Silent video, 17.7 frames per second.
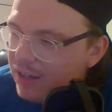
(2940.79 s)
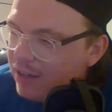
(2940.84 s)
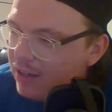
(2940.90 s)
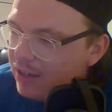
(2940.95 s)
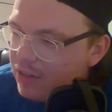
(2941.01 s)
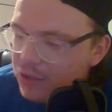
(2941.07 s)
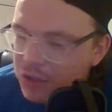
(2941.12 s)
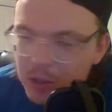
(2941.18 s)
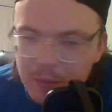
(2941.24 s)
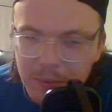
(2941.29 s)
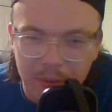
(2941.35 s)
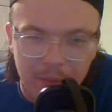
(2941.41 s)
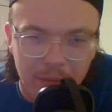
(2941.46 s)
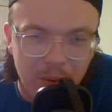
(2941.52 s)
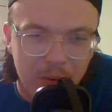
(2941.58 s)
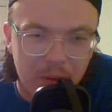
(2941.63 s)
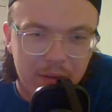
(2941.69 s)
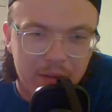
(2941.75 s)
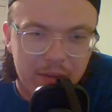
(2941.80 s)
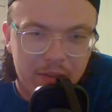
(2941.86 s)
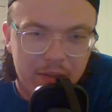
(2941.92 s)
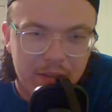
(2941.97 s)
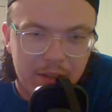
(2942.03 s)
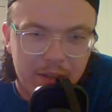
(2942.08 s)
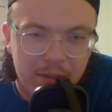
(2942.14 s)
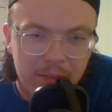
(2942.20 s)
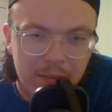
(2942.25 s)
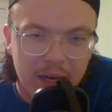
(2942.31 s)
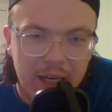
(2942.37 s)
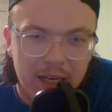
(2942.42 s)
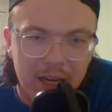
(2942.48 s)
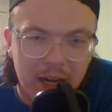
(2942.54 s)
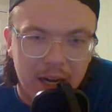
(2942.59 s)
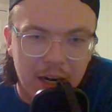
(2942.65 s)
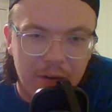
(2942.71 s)
Super Bowl. My
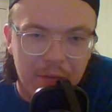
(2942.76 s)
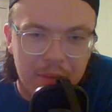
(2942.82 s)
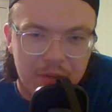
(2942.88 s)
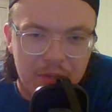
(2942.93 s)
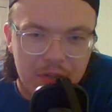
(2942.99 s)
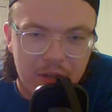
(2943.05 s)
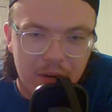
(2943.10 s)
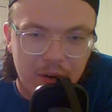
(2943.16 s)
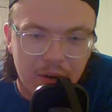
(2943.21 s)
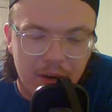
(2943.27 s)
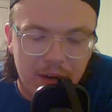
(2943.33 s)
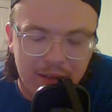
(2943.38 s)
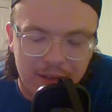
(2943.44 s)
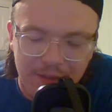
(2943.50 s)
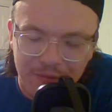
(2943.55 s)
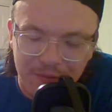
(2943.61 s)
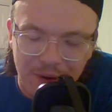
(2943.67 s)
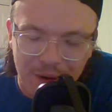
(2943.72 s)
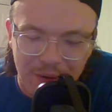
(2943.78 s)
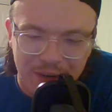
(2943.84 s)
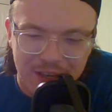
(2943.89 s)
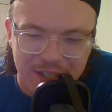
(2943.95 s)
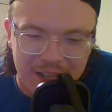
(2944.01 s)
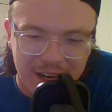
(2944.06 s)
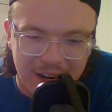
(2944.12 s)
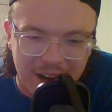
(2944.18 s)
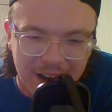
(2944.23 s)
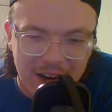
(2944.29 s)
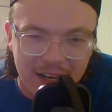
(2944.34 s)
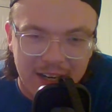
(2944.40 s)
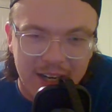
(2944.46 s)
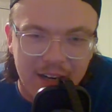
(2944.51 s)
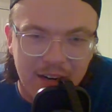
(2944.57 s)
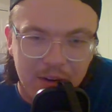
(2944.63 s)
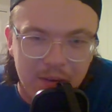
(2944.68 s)
God, I've been so focused on
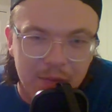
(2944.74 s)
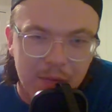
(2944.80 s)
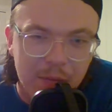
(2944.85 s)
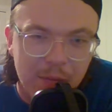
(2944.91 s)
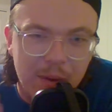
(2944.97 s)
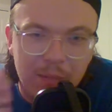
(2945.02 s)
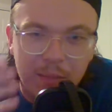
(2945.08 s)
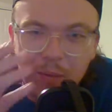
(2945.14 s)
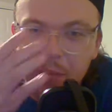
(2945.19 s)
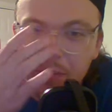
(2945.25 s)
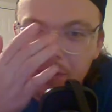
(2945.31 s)
hockey, I don't even remember what the